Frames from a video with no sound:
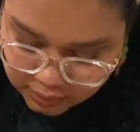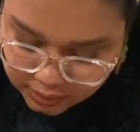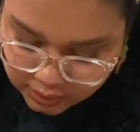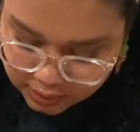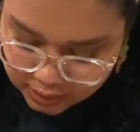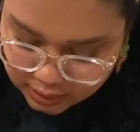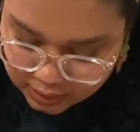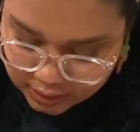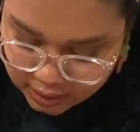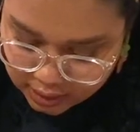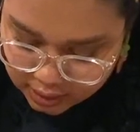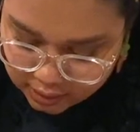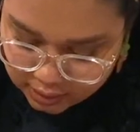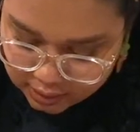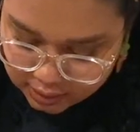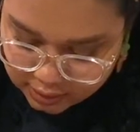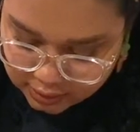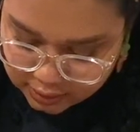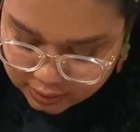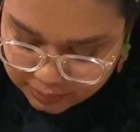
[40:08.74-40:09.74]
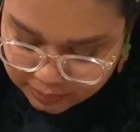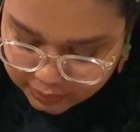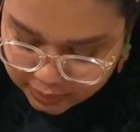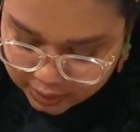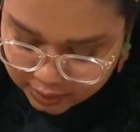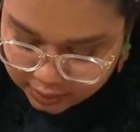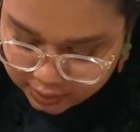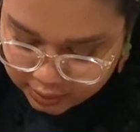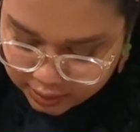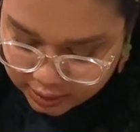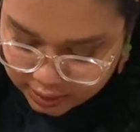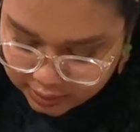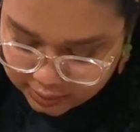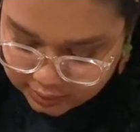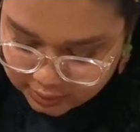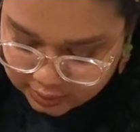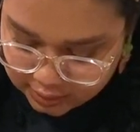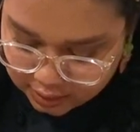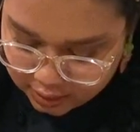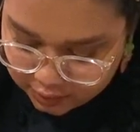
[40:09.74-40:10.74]
again, gonna spread our
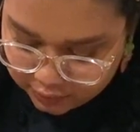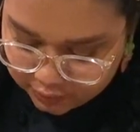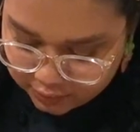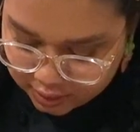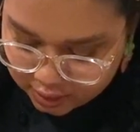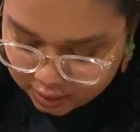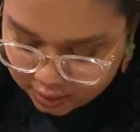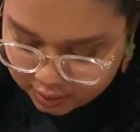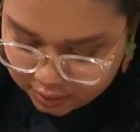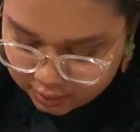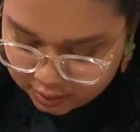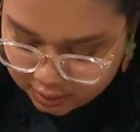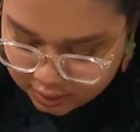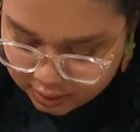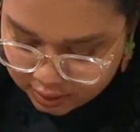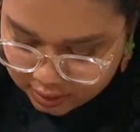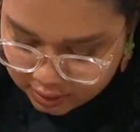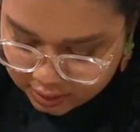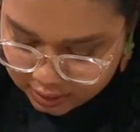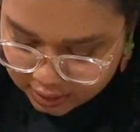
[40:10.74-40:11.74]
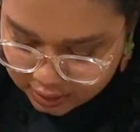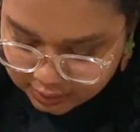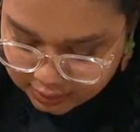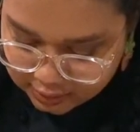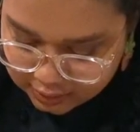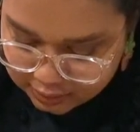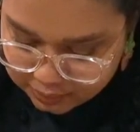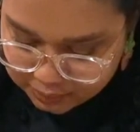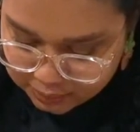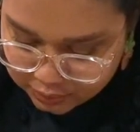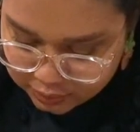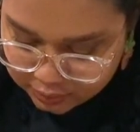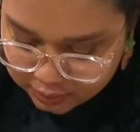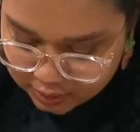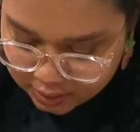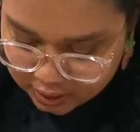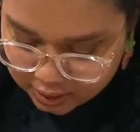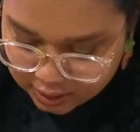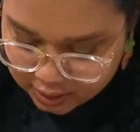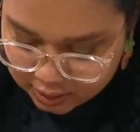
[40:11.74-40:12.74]
icing around and smooth
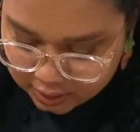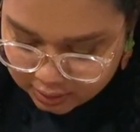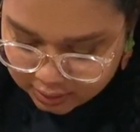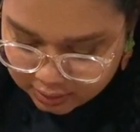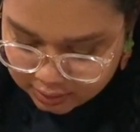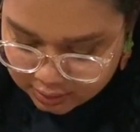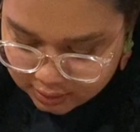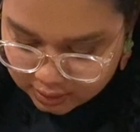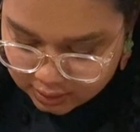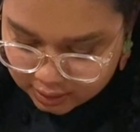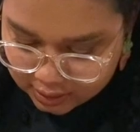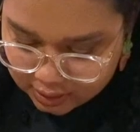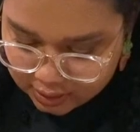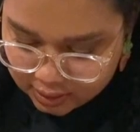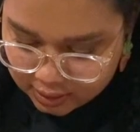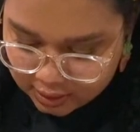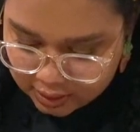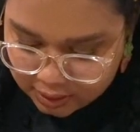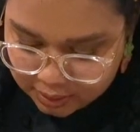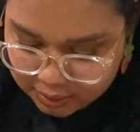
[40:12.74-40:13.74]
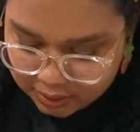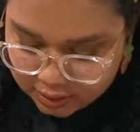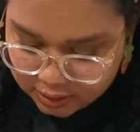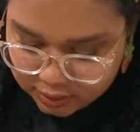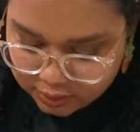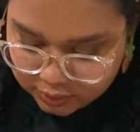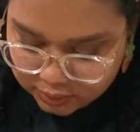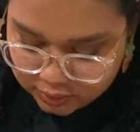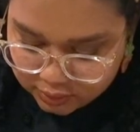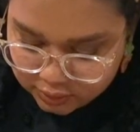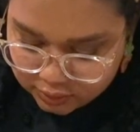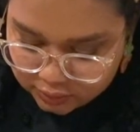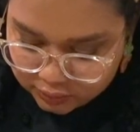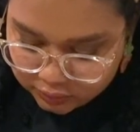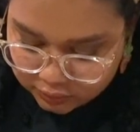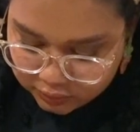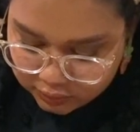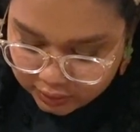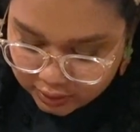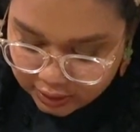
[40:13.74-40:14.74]
it And I'm gonna do this
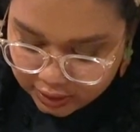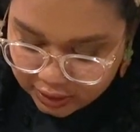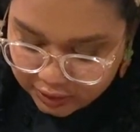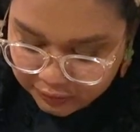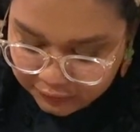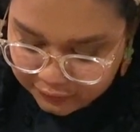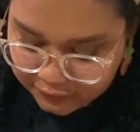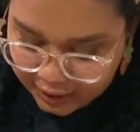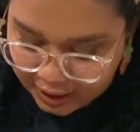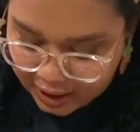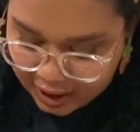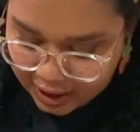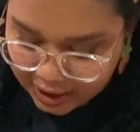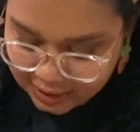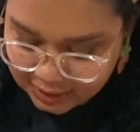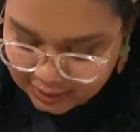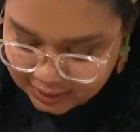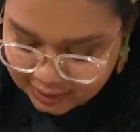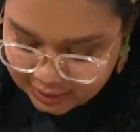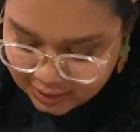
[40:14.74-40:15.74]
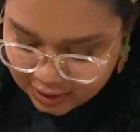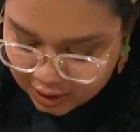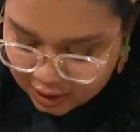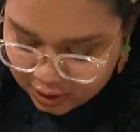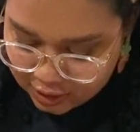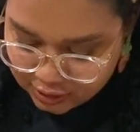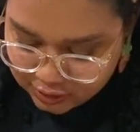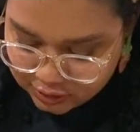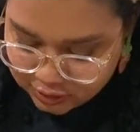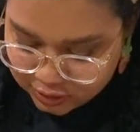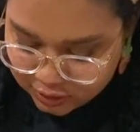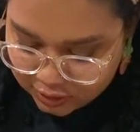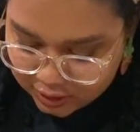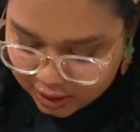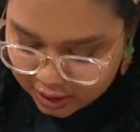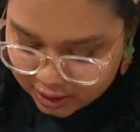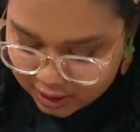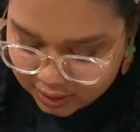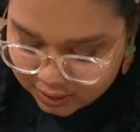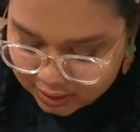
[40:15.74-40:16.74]
really fast so
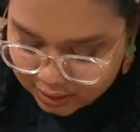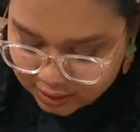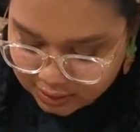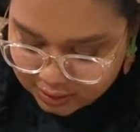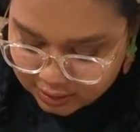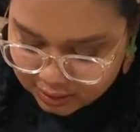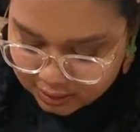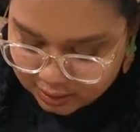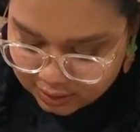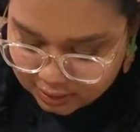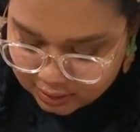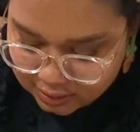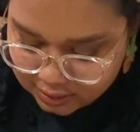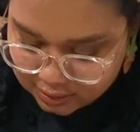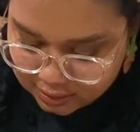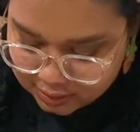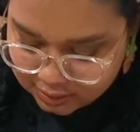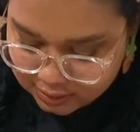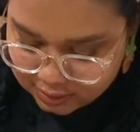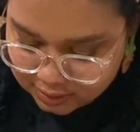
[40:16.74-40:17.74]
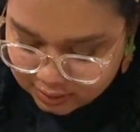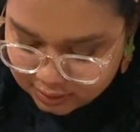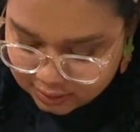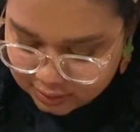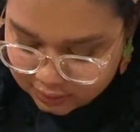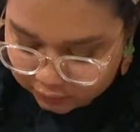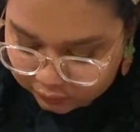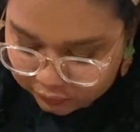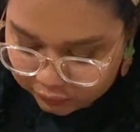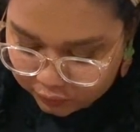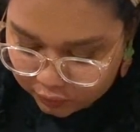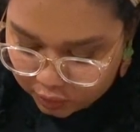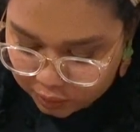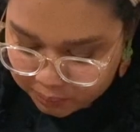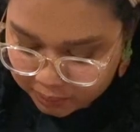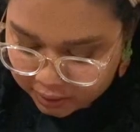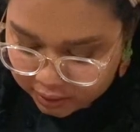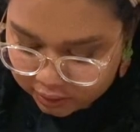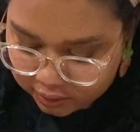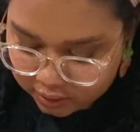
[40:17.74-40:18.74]
that it doesn't
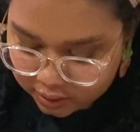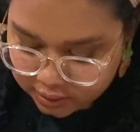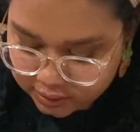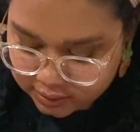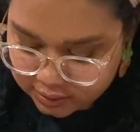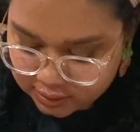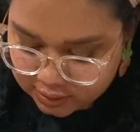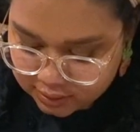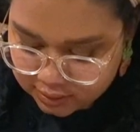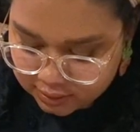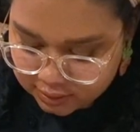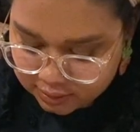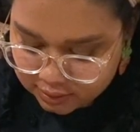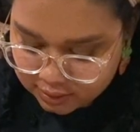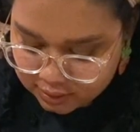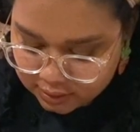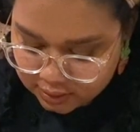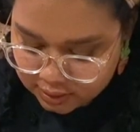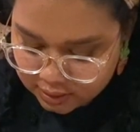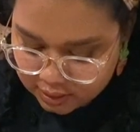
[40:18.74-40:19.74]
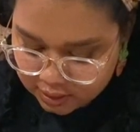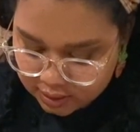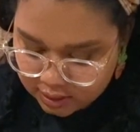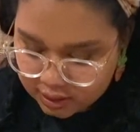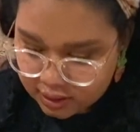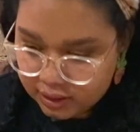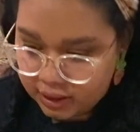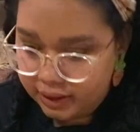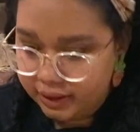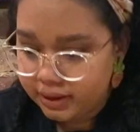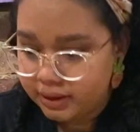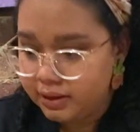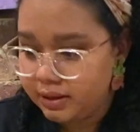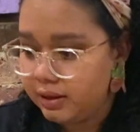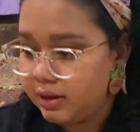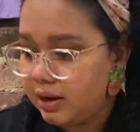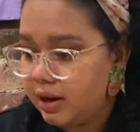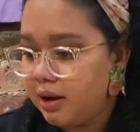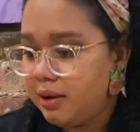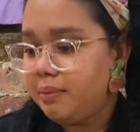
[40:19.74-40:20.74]
form a crust like it
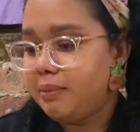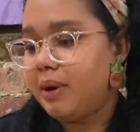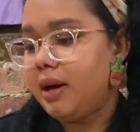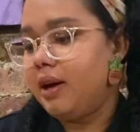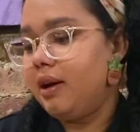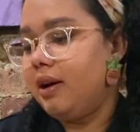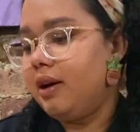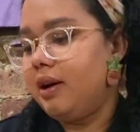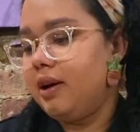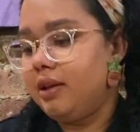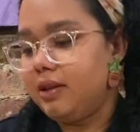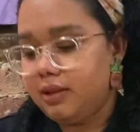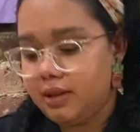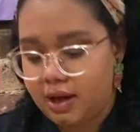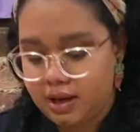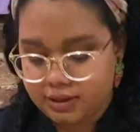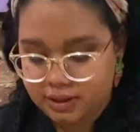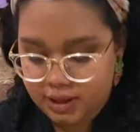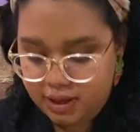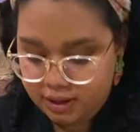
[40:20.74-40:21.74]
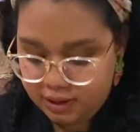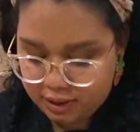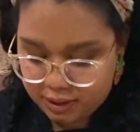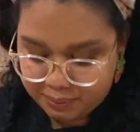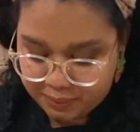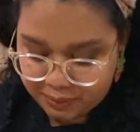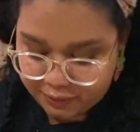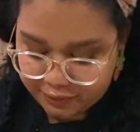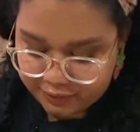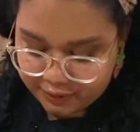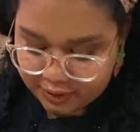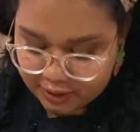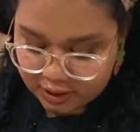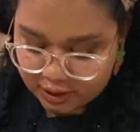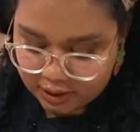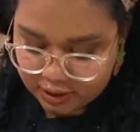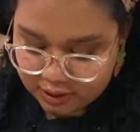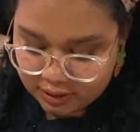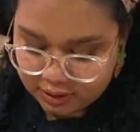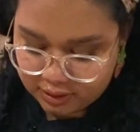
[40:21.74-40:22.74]
did on my latte cup over
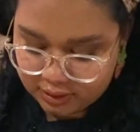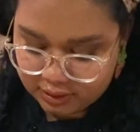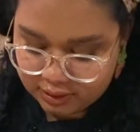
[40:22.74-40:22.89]
there.